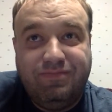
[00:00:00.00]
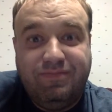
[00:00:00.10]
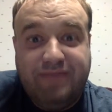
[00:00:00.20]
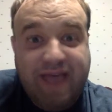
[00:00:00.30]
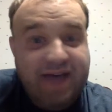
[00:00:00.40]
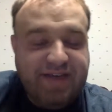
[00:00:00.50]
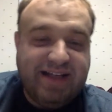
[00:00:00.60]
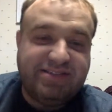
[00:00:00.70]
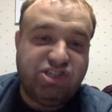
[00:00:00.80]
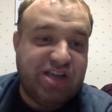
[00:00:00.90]
Yeah,
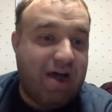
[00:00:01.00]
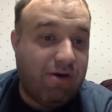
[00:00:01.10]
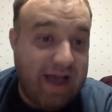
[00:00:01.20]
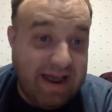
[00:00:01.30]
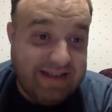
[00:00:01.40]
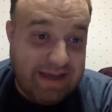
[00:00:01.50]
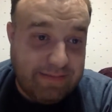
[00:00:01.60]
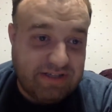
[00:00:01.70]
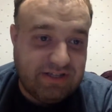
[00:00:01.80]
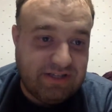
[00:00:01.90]
that's the Showerheads
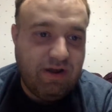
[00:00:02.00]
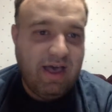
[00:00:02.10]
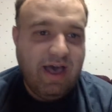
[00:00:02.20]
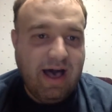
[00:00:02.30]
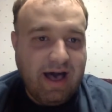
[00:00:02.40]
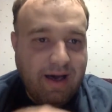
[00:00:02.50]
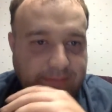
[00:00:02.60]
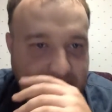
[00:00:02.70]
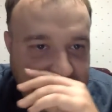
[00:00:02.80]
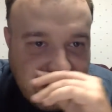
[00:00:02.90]
episode.
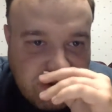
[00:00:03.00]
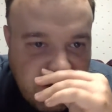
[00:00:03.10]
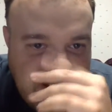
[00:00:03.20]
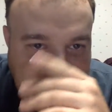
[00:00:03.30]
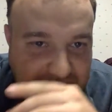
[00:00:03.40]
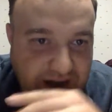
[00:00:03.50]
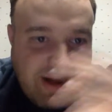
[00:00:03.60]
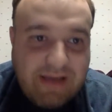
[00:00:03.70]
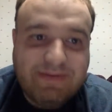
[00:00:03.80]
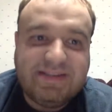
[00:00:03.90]
Any trivia in there
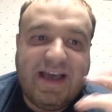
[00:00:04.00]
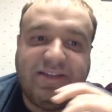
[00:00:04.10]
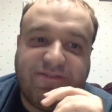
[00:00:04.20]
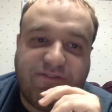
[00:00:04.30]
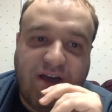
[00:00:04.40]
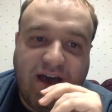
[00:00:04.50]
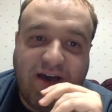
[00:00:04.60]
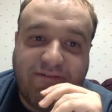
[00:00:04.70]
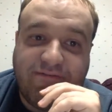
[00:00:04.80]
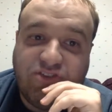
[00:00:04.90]
again besides
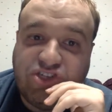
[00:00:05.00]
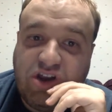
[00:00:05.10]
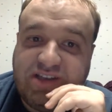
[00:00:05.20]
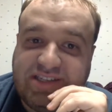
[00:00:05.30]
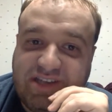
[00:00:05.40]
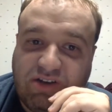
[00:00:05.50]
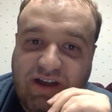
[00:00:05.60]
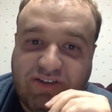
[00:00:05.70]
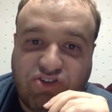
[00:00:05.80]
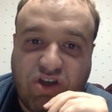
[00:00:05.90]
Jerry
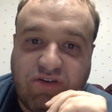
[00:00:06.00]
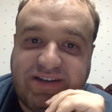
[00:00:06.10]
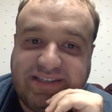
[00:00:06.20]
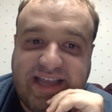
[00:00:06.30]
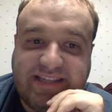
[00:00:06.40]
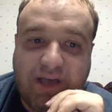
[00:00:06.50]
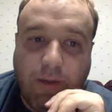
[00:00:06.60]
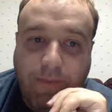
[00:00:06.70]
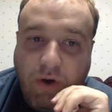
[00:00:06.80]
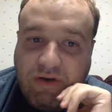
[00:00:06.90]
still struggling to say
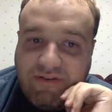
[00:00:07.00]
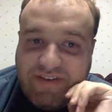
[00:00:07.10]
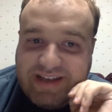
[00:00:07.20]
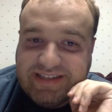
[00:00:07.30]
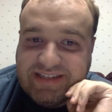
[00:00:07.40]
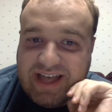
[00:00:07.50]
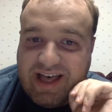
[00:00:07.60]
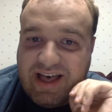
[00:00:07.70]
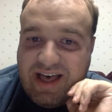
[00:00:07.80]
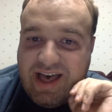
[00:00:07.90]
Del Boca
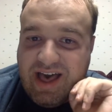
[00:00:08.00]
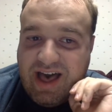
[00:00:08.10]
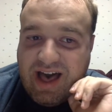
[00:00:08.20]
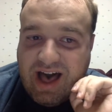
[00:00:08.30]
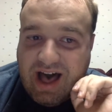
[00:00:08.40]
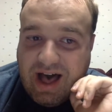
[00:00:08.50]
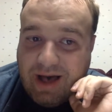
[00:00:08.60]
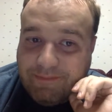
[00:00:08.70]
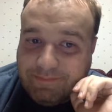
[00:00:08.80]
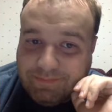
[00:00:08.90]
Vista?
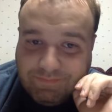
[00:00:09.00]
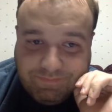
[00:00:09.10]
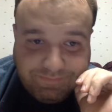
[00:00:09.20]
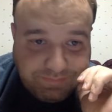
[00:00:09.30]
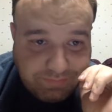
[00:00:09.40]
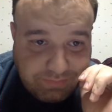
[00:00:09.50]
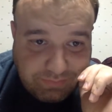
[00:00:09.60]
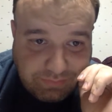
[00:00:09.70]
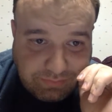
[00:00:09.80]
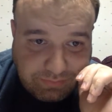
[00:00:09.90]

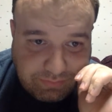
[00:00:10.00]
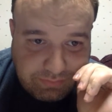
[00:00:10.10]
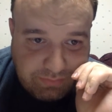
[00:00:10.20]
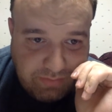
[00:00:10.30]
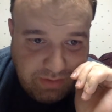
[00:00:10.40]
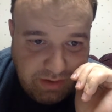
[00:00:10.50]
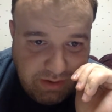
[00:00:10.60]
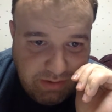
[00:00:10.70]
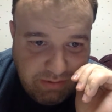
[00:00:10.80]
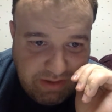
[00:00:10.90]

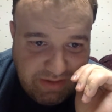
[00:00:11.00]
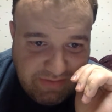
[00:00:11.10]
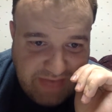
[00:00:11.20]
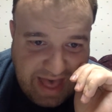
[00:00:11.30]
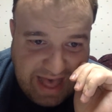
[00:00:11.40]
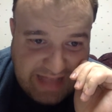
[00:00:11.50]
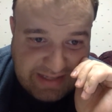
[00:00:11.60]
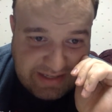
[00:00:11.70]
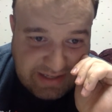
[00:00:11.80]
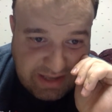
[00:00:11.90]
We have
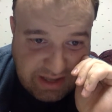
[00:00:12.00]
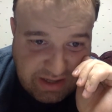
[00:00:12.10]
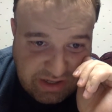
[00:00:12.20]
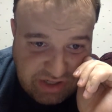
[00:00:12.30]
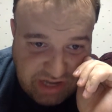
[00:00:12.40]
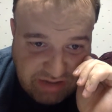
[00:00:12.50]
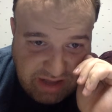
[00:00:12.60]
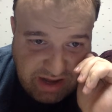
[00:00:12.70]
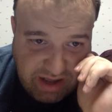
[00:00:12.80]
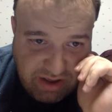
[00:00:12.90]
that. Jay
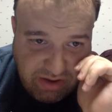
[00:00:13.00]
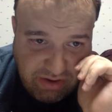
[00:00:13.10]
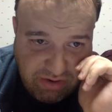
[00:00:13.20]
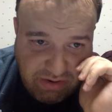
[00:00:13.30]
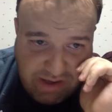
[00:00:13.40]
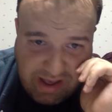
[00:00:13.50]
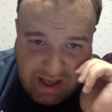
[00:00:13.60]
Leno.